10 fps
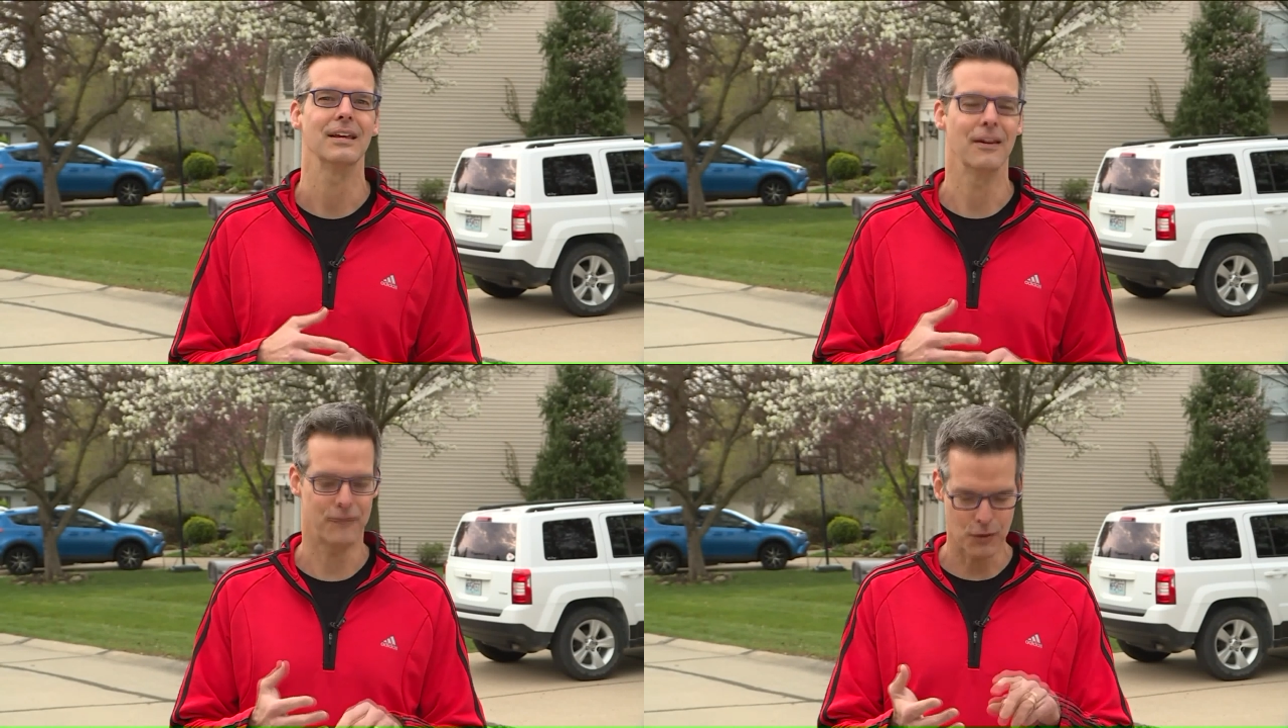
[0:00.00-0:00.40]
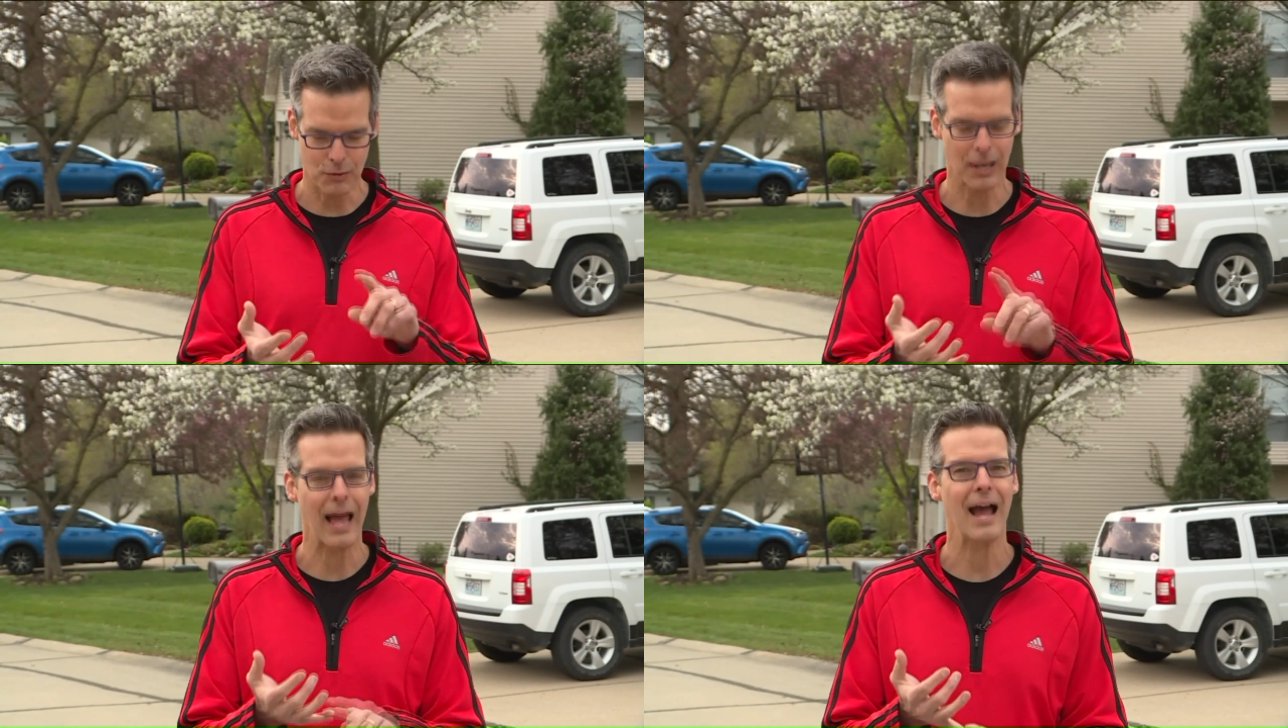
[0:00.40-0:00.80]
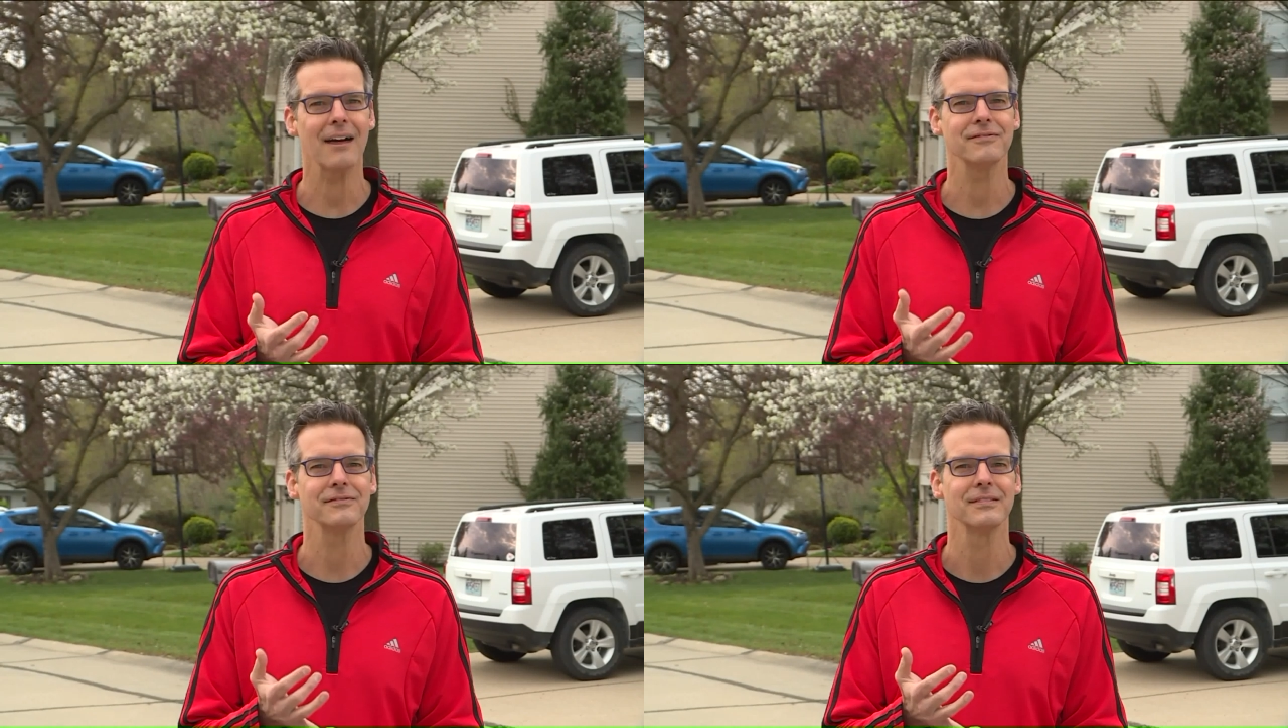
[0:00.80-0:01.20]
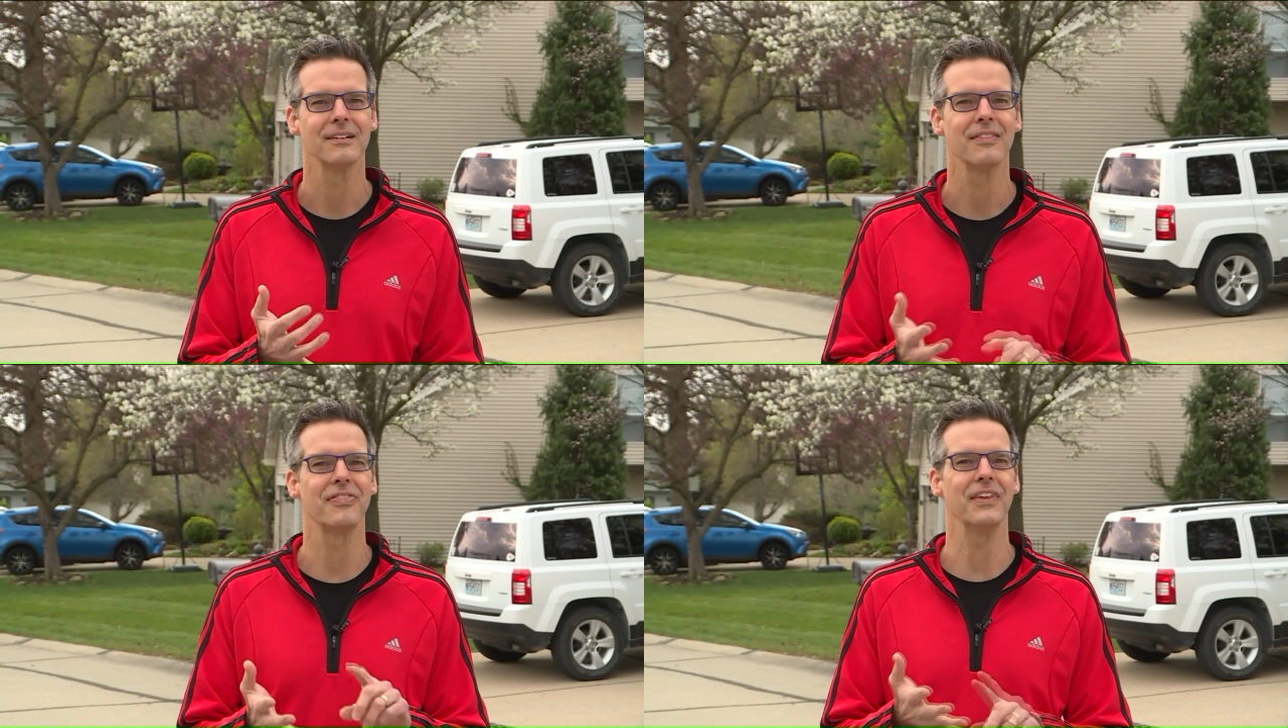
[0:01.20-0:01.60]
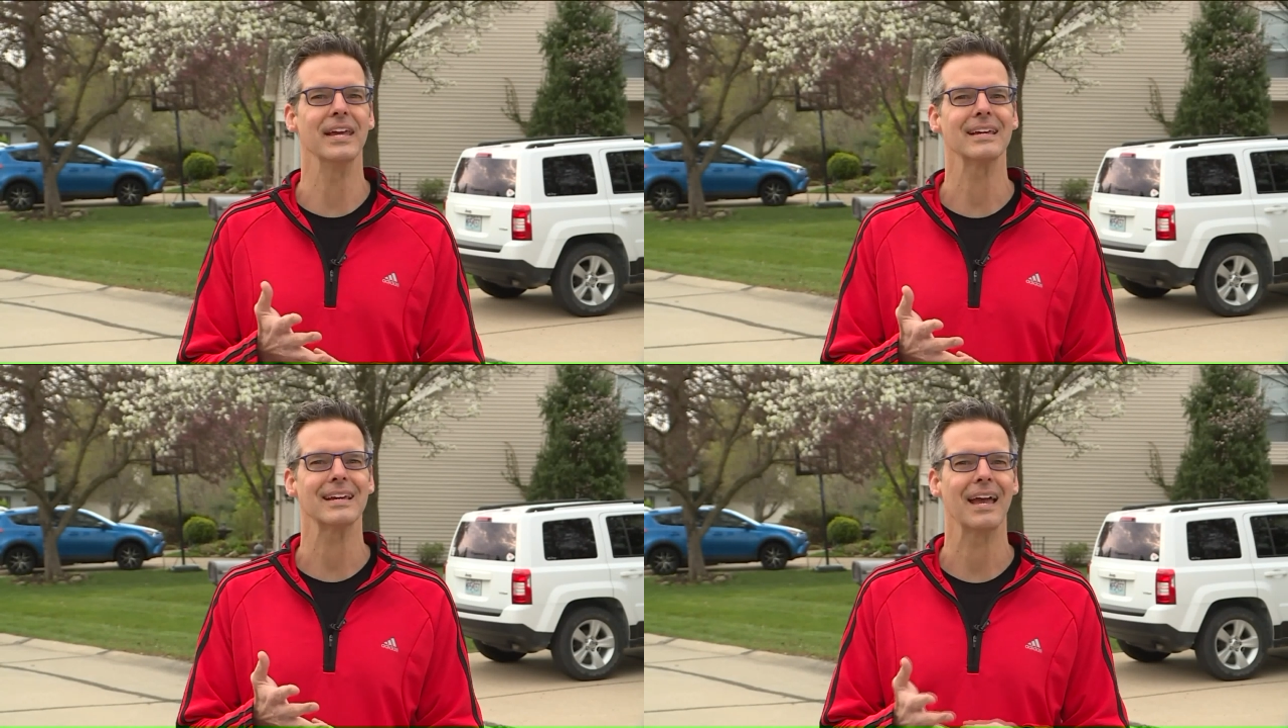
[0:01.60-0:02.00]
If you laugh,
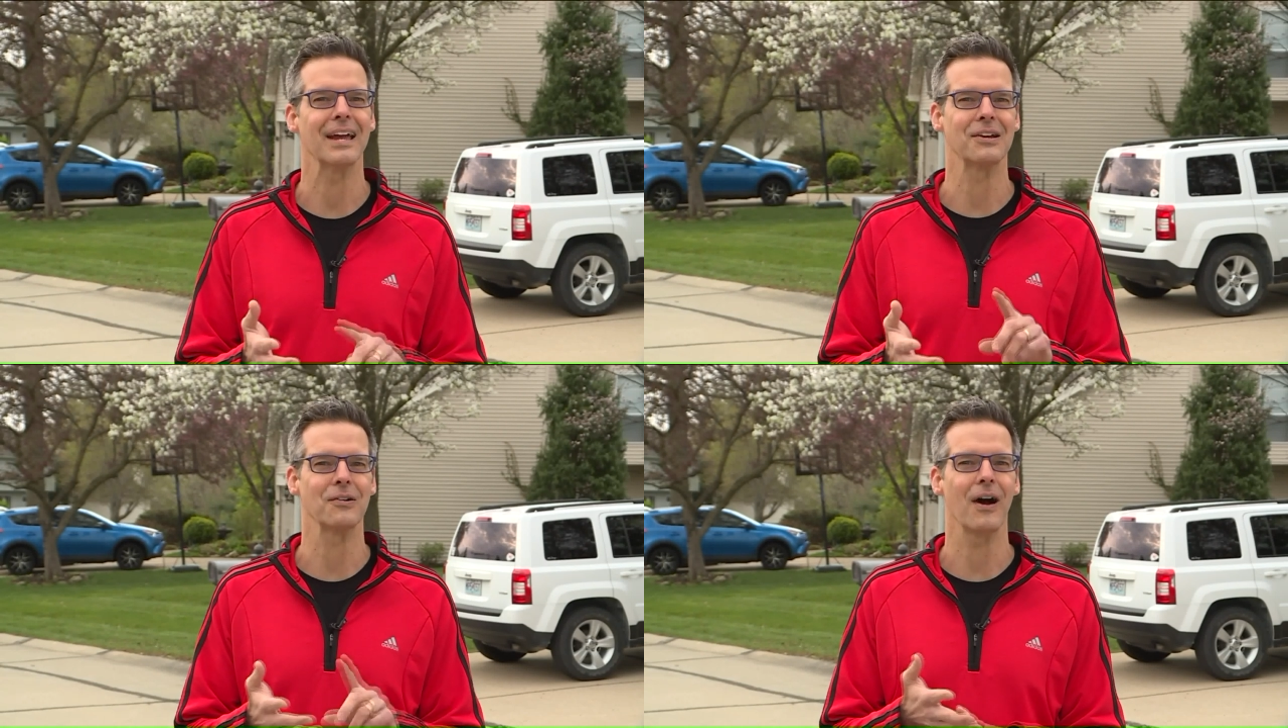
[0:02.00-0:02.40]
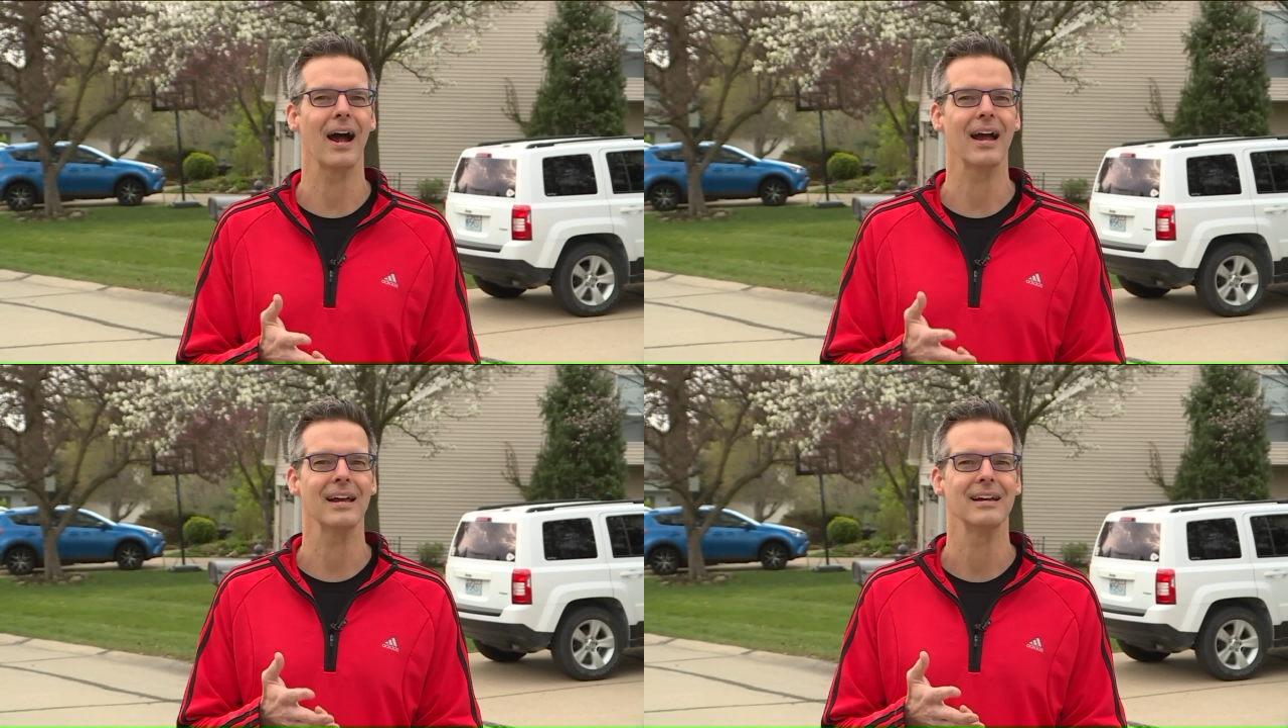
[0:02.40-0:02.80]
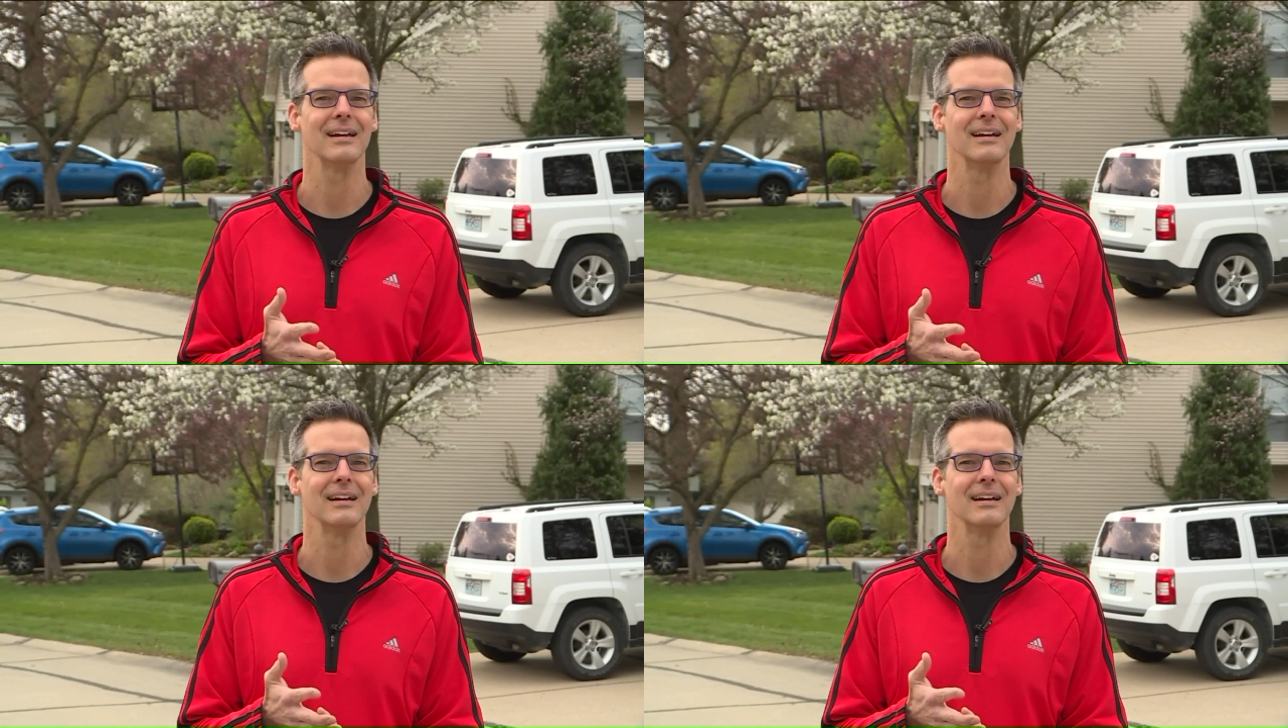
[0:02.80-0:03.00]
think, and cry,